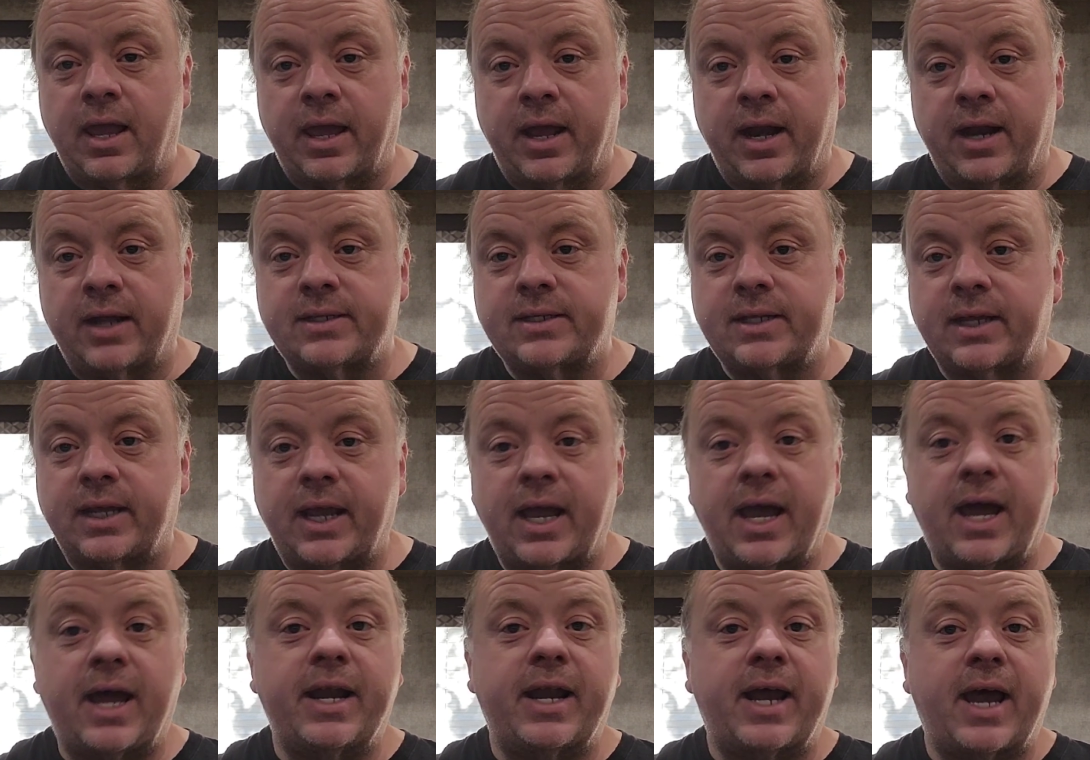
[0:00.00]
And I say,
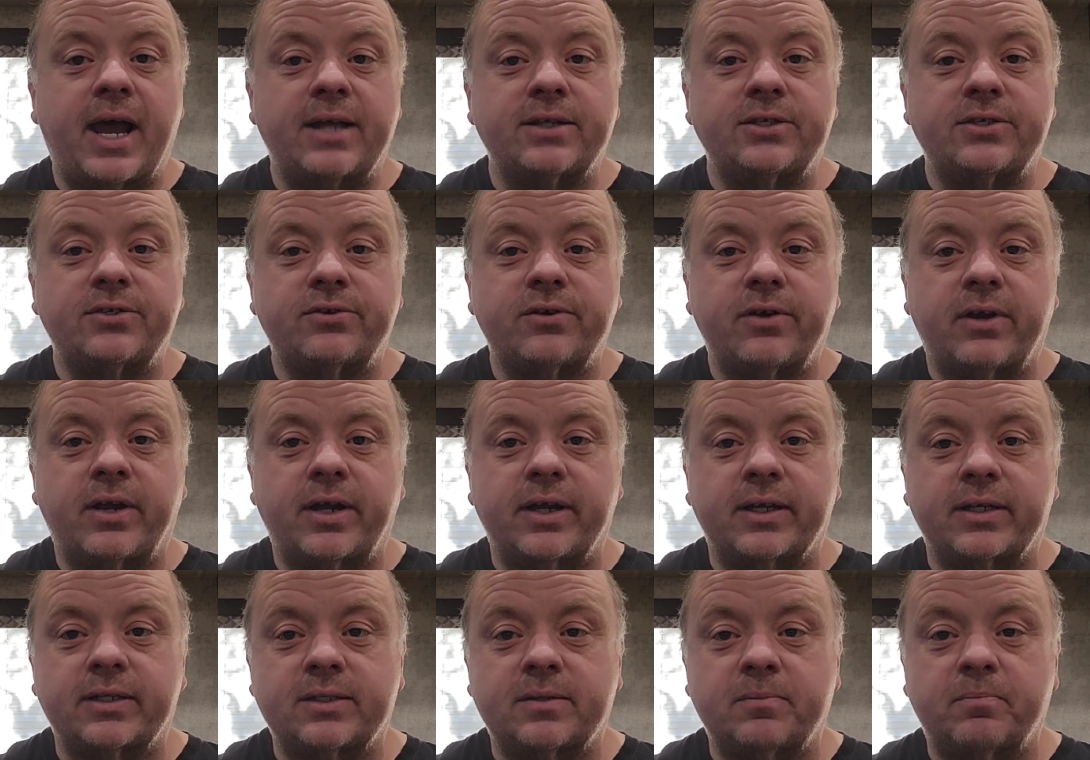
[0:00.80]
yeah, nice
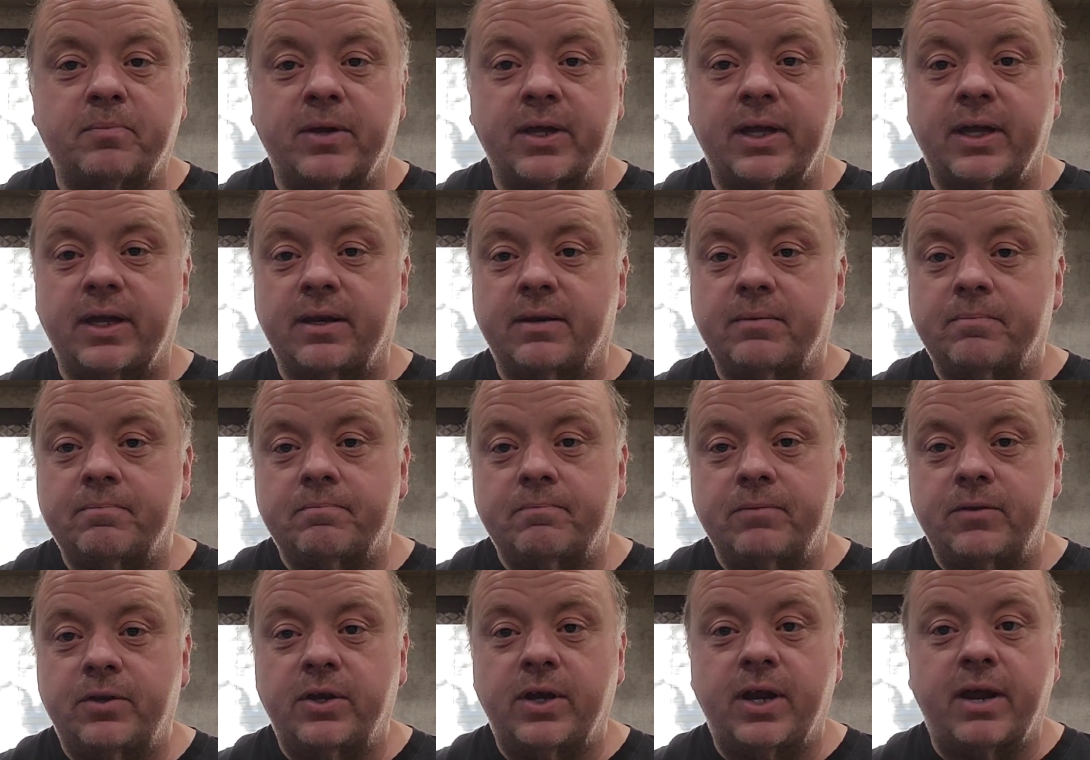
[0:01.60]
trucks, but
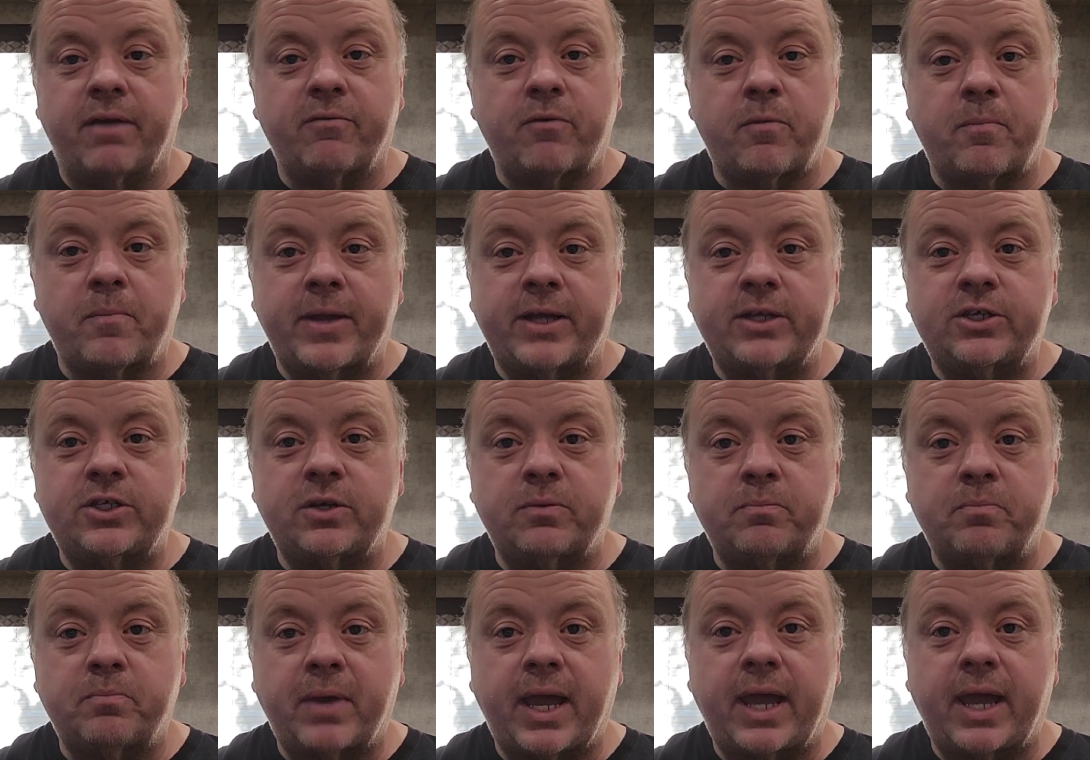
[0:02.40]
you never
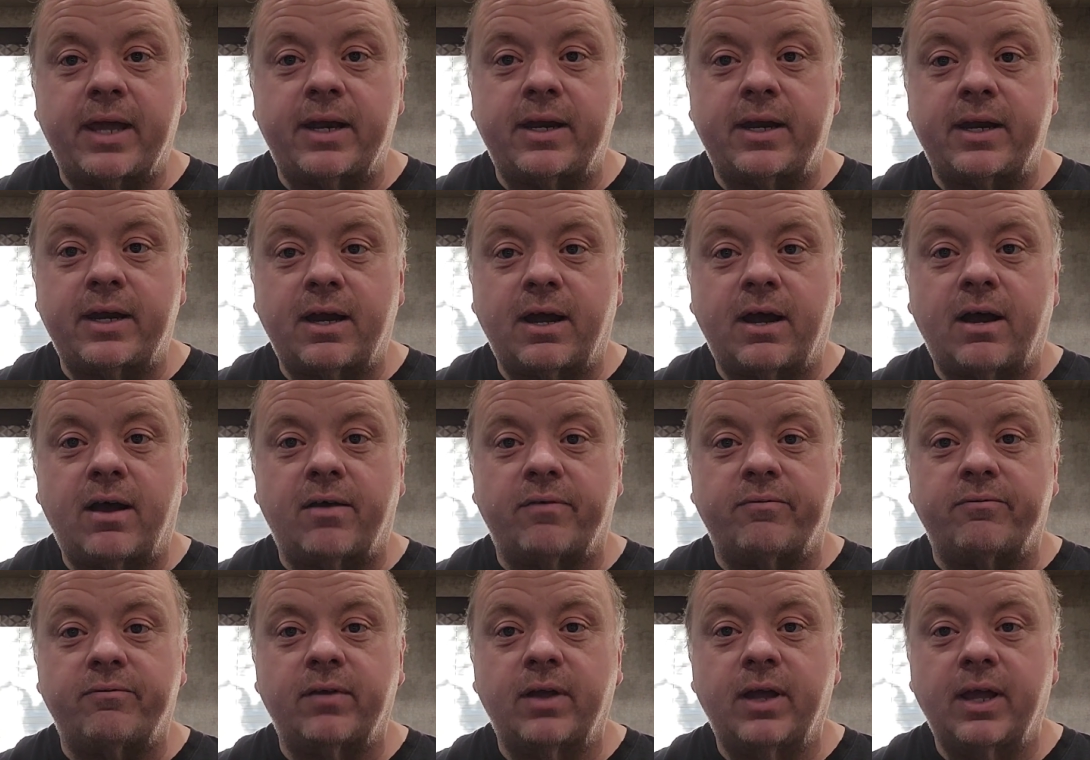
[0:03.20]
mention paying it
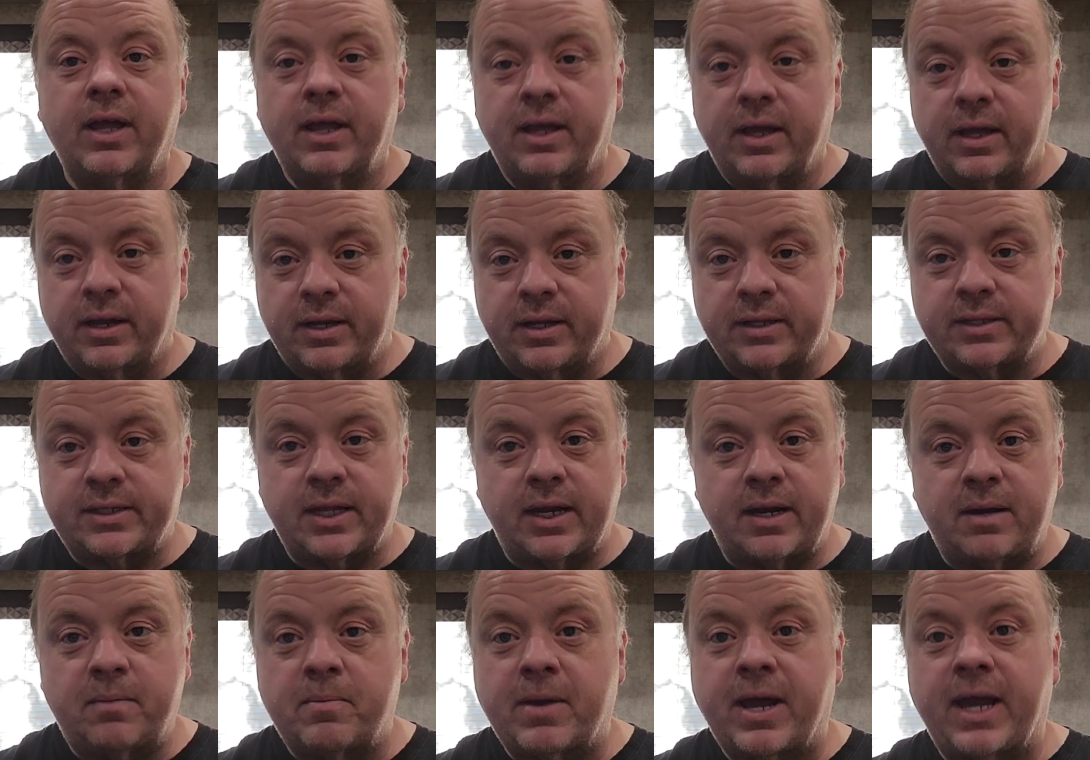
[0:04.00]
off. Does
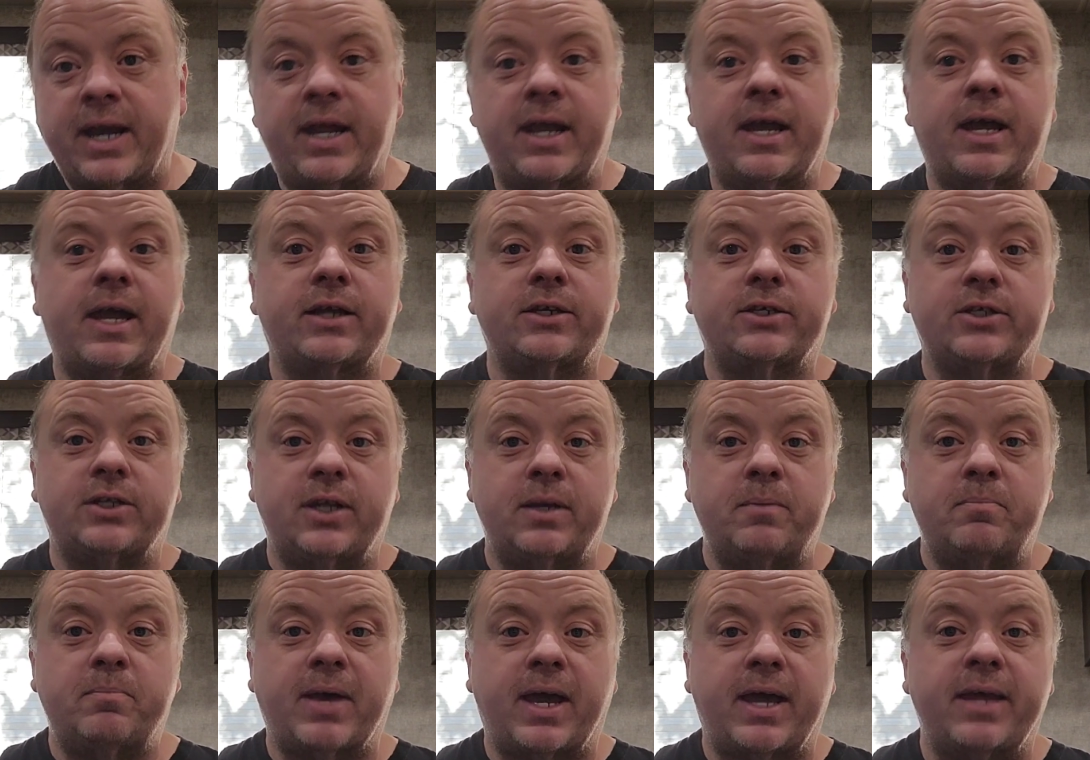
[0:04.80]
anybody
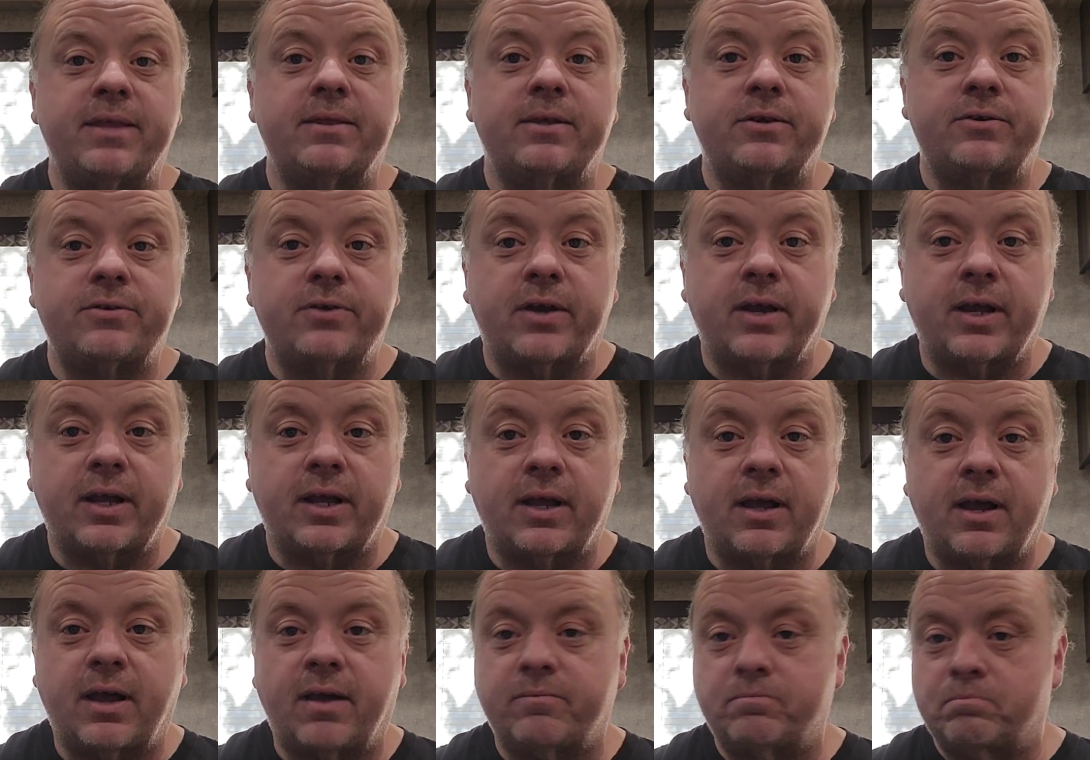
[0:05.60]
actually pay the
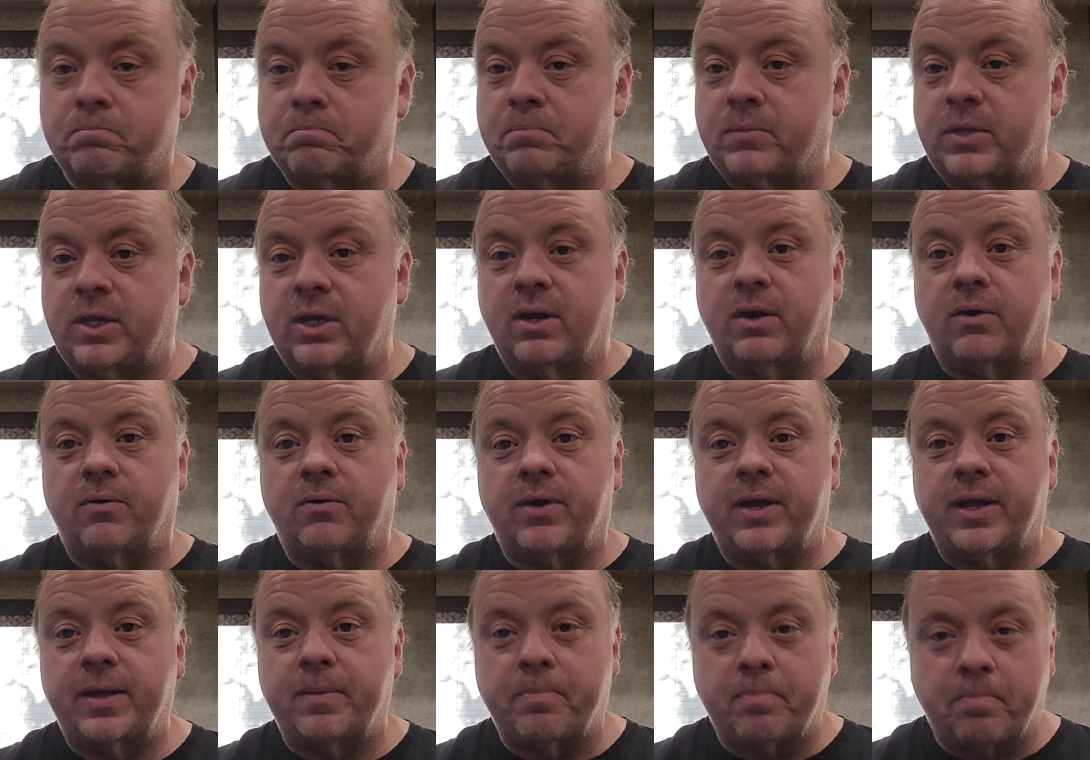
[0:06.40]
truck off? You know
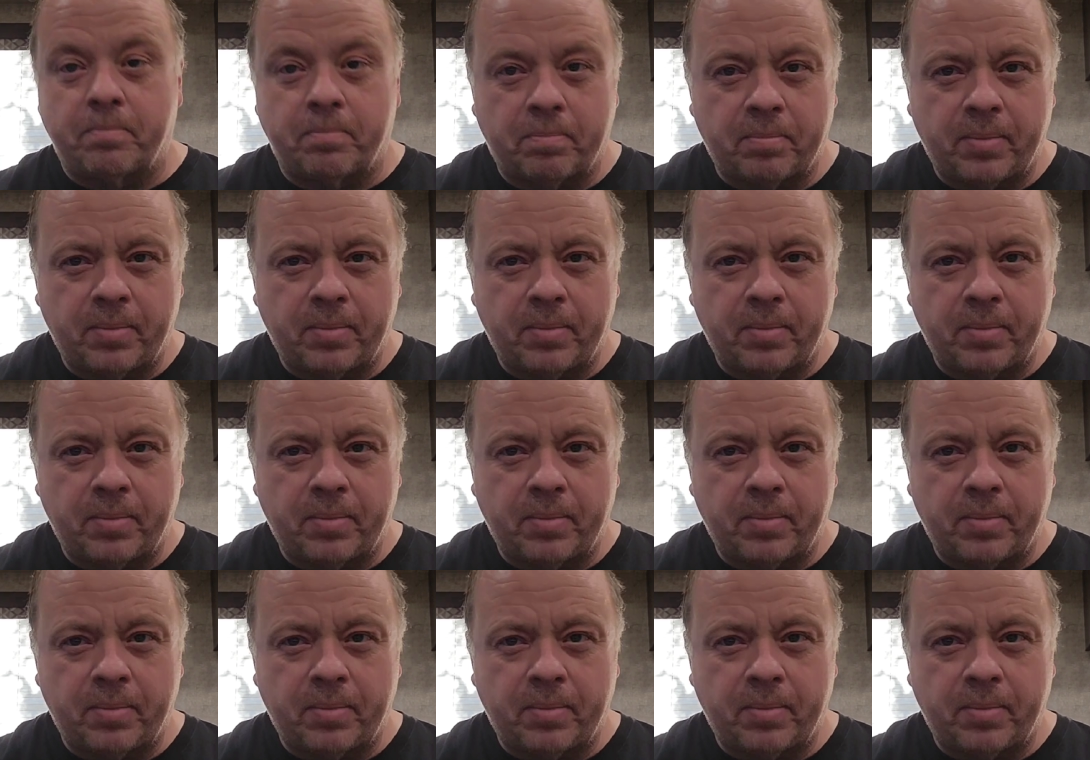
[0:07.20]
what?